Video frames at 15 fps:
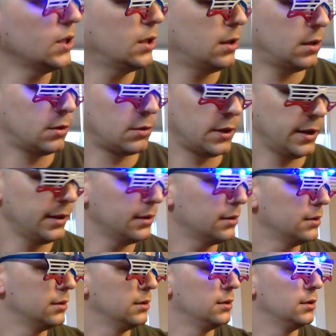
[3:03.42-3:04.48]
Alright.
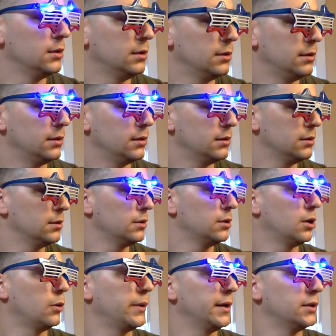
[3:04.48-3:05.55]

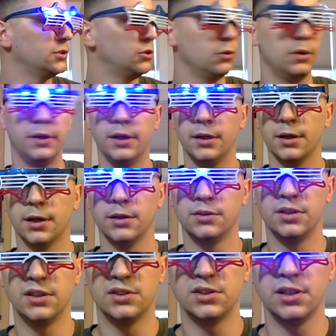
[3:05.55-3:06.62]
Going into the
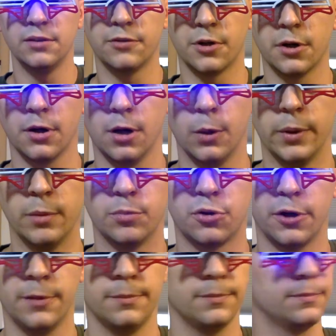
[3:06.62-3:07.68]
DC Vertigo
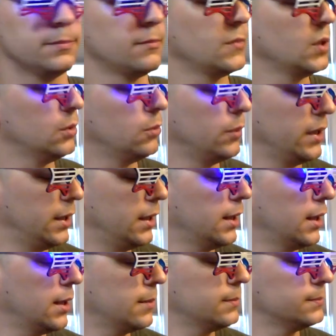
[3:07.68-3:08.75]
imprint, we
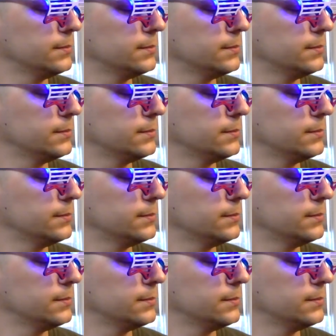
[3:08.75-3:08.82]
got